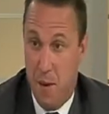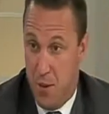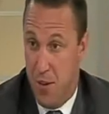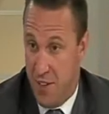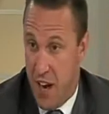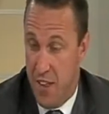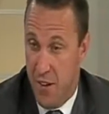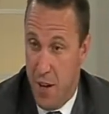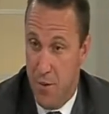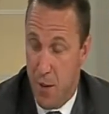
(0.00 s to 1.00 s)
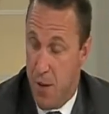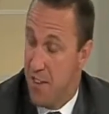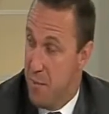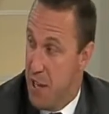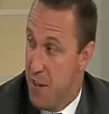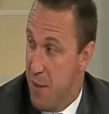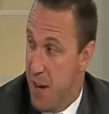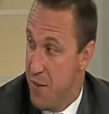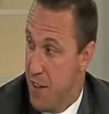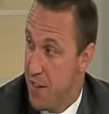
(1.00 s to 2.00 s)
units are there and who's going to raise the money to
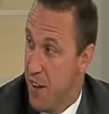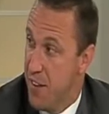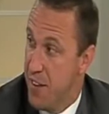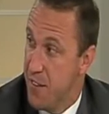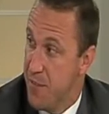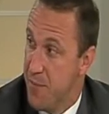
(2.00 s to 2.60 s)
pay for these kind of things.